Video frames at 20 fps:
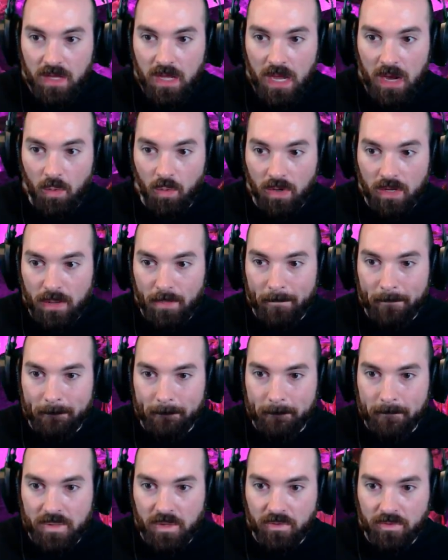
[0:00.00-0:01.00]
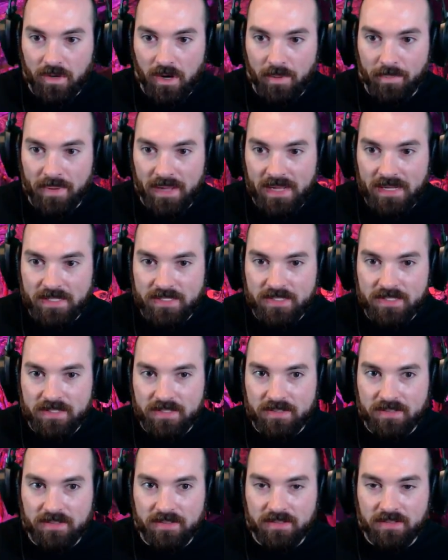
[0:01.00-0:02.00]
And we're gonna build our base.
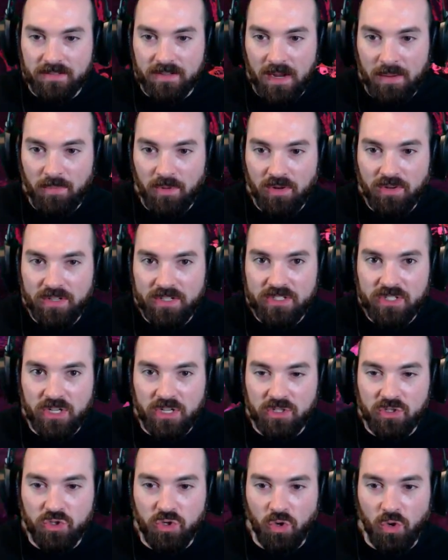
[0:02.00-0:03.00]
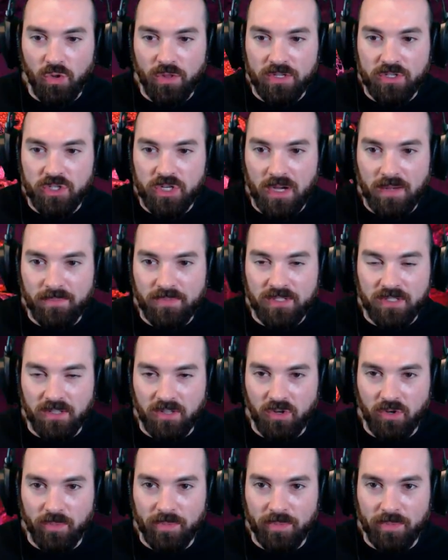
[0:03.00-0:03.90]
I'm learning to control the jumps a little